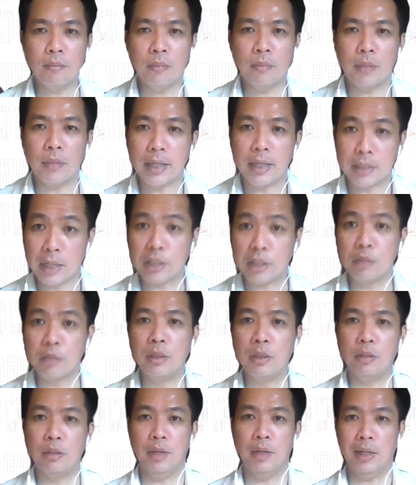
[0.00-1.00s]

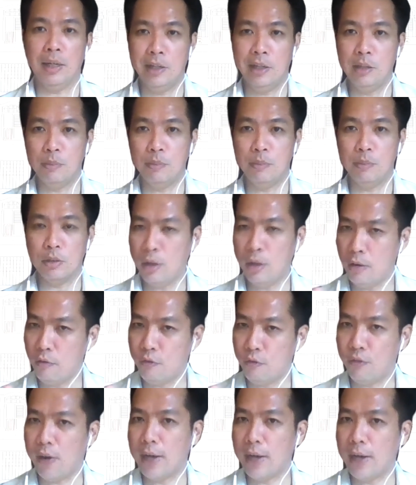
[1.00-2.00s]
assessment of that claim. There's no
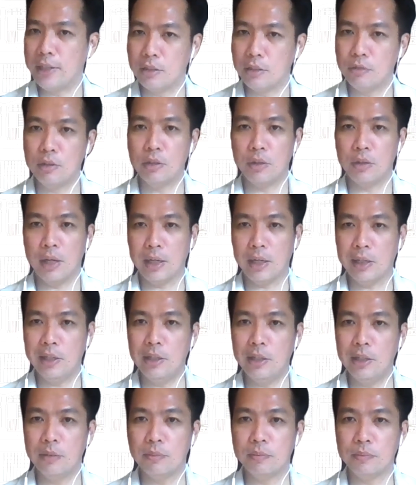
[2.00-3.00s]
advisory on that
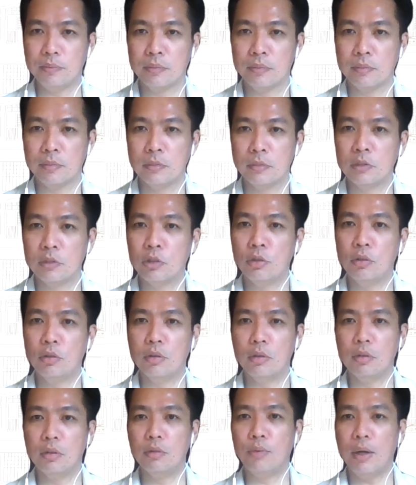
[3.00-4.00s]
claim.
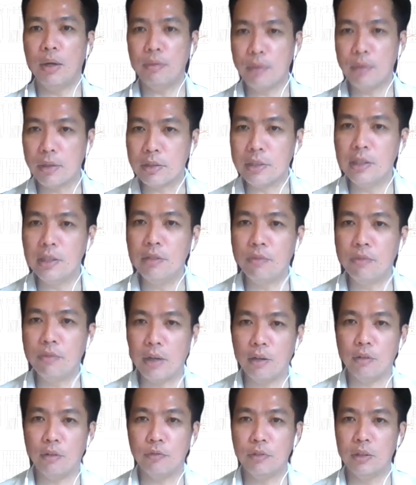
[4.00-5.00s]
So what we have seen
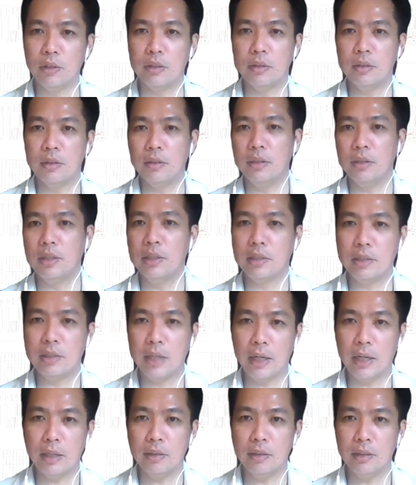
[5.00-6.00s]
very often is
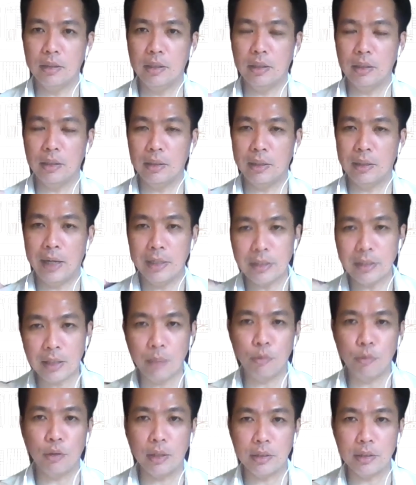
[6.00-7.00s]
that clients
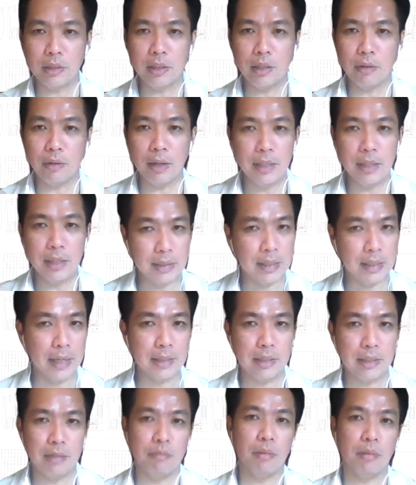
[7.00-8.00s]
come to us and say, right, this guy
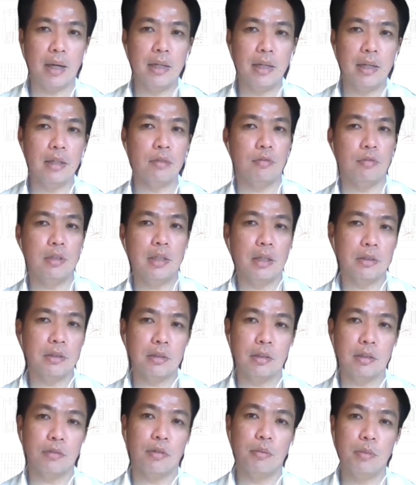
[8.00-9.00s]
is demanding
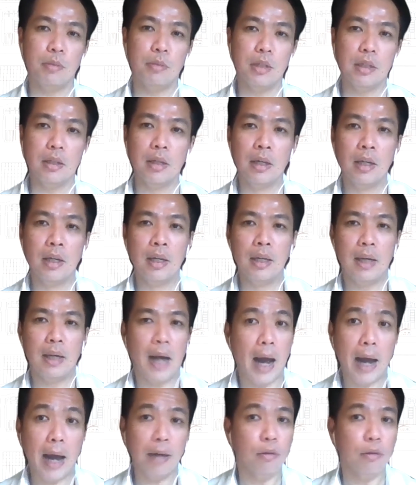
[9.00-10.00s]
$50,000 from me.
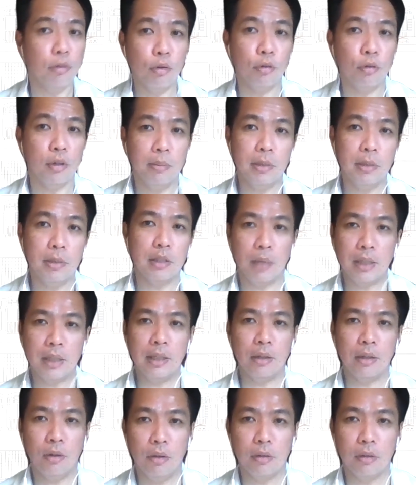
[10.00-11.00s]
I don't owe him this
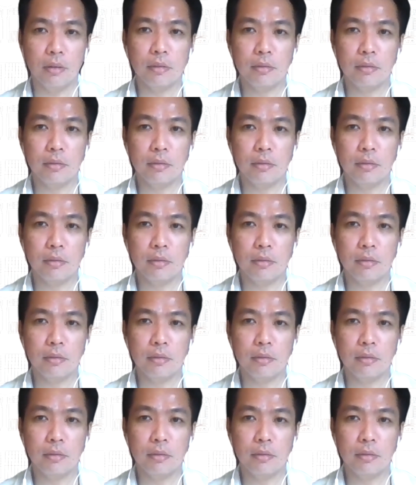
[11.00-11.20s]
money at all.